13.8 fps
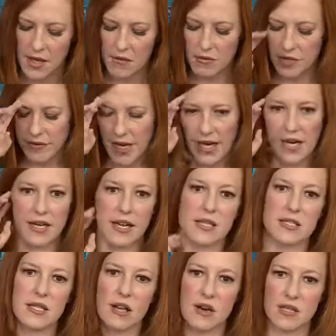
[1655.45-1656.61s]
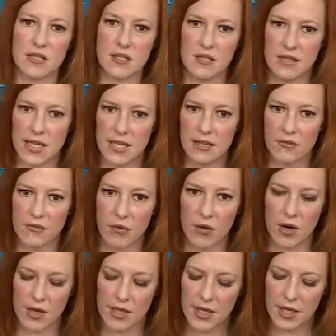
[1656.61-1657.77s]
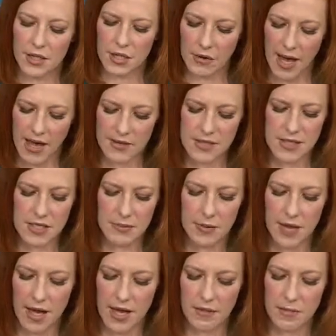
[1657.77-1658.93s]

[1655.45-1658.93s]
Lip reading: We recognize there is a need for new housing supply,